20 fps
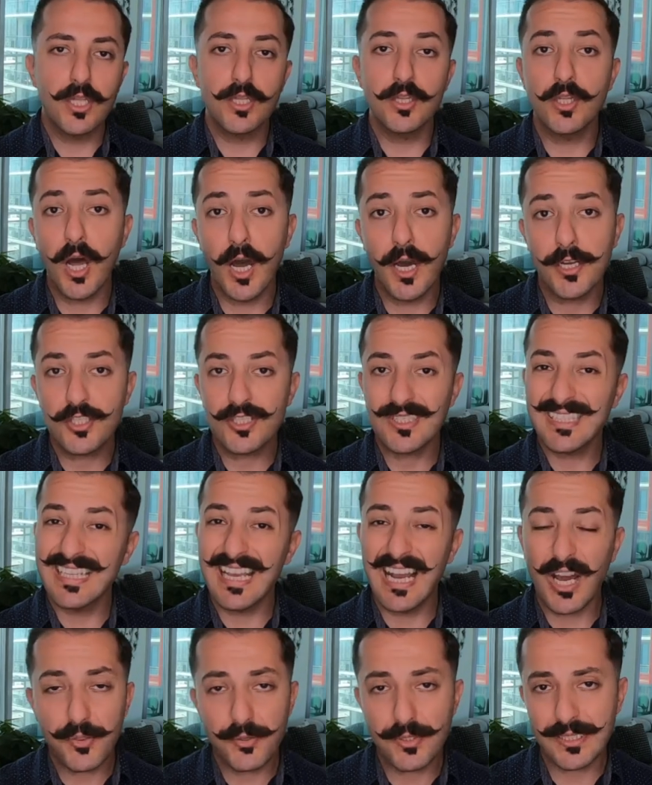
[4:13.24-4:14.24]
launched the
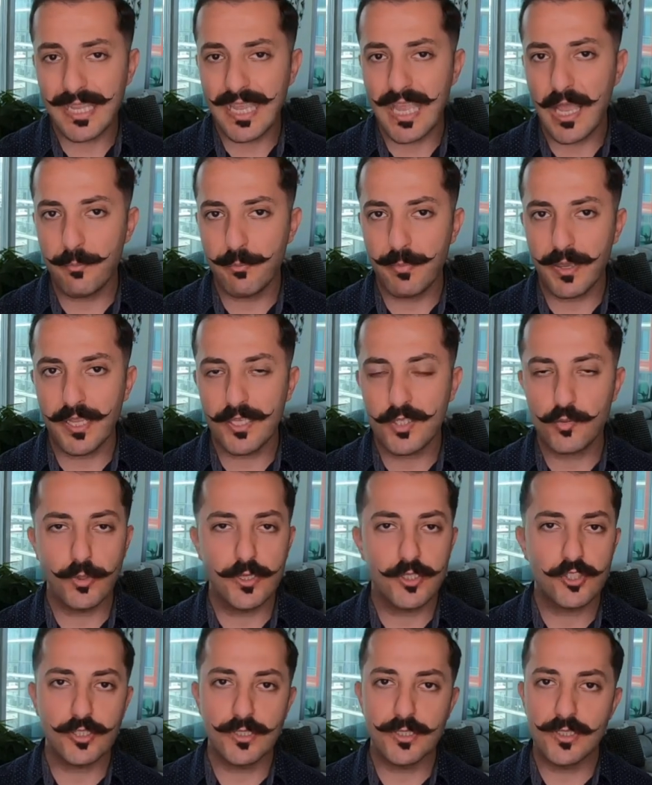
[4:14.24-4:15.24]
other campaigns,
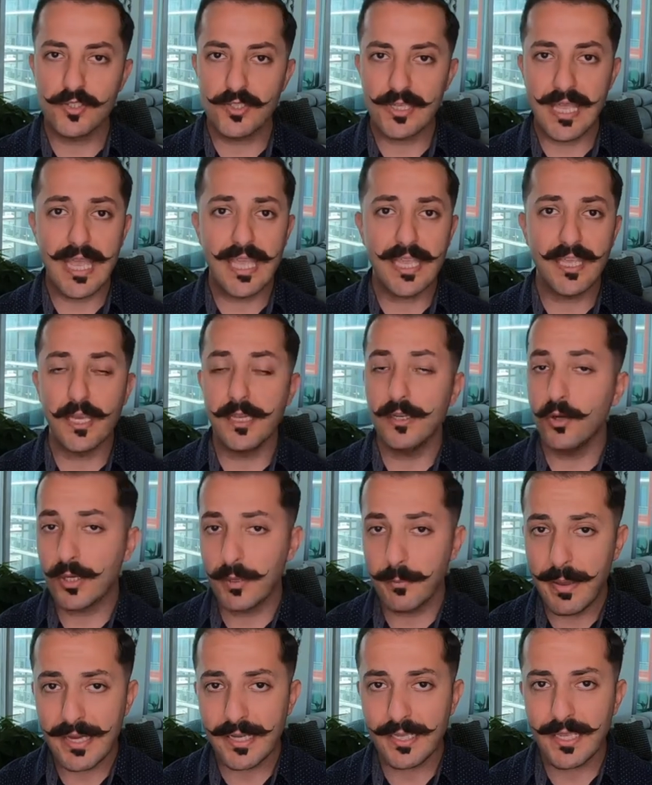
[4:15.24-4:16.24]
which is an
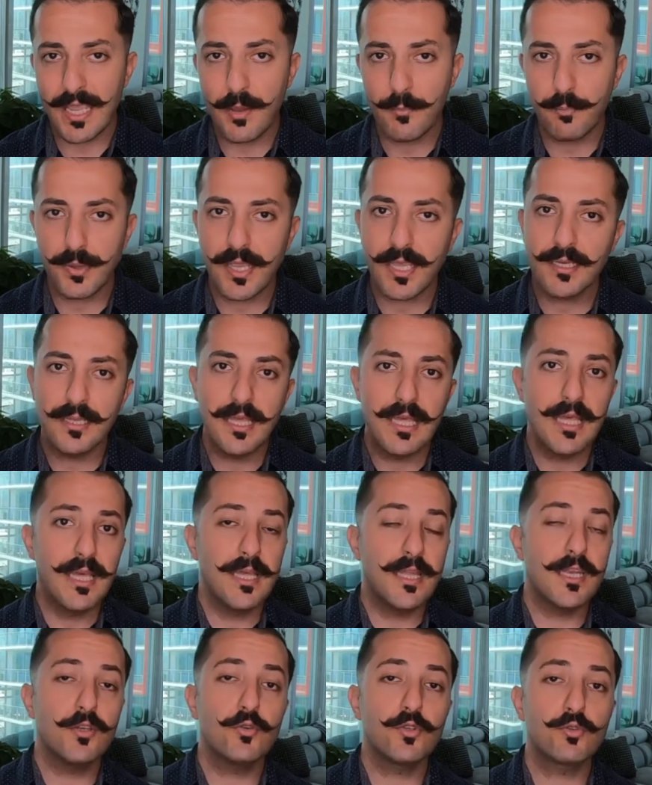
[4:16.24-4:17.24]
automatic campaign,
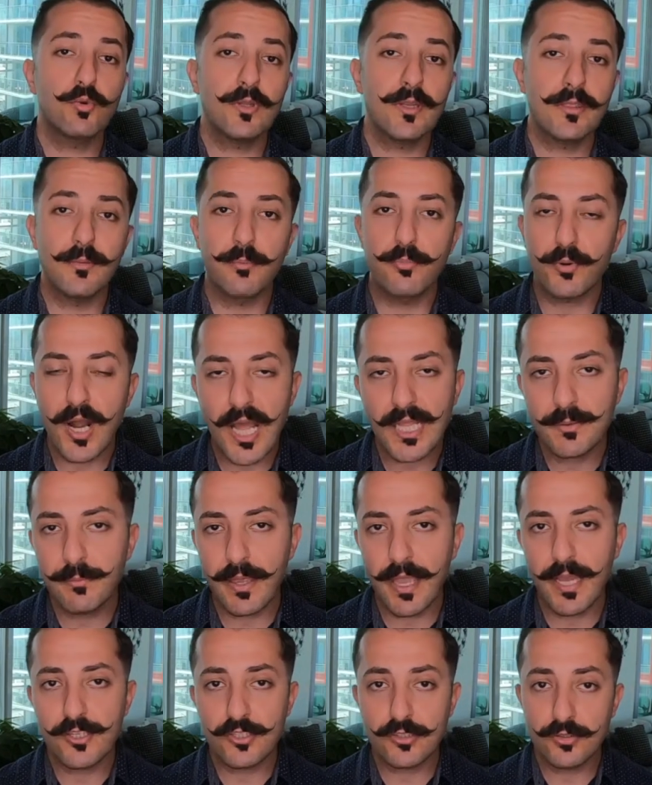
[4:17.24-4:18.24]
and usually the broad
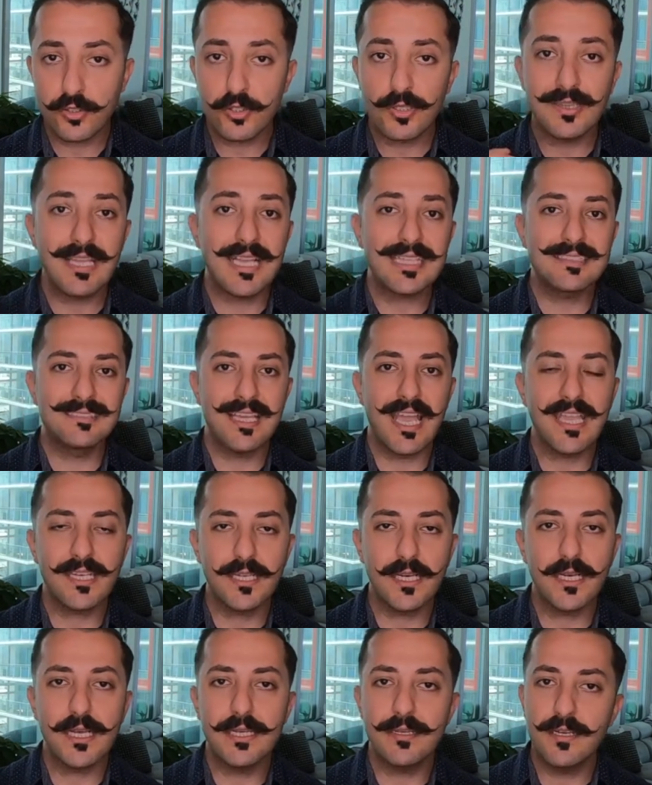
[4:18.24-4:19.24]
match, to collect
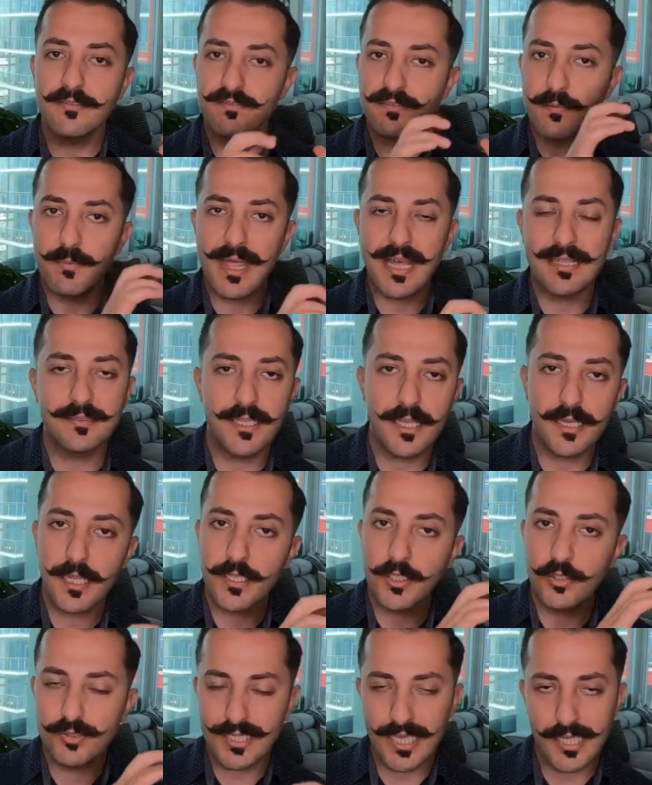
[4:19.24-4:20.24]
data, and then from that
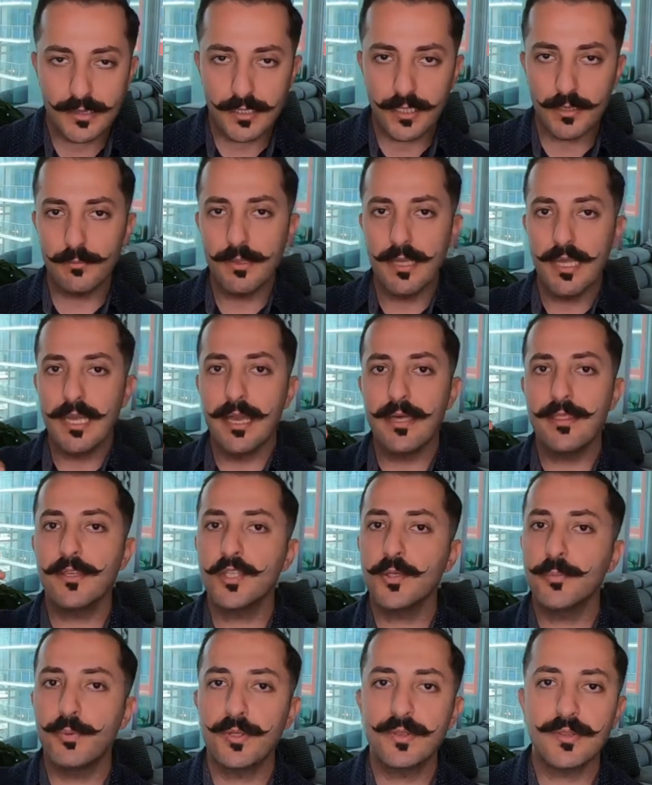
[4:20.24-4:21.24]
data you take them and then
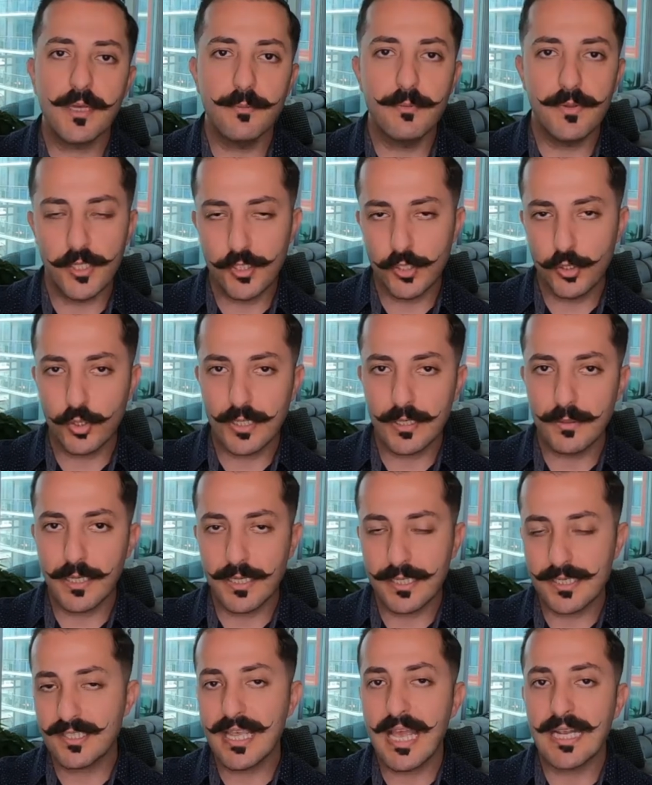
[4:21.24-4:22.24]
you put them in your
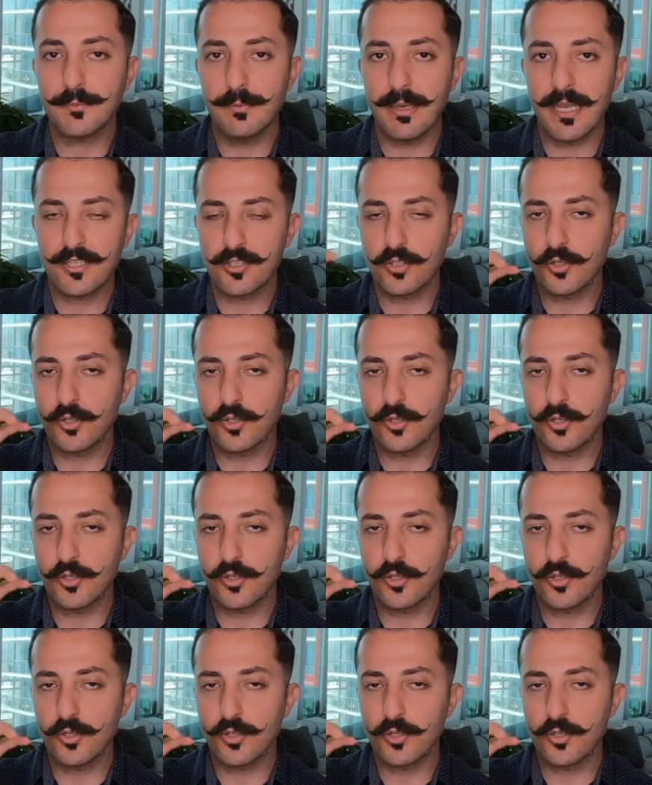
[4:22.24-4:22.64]
exact match.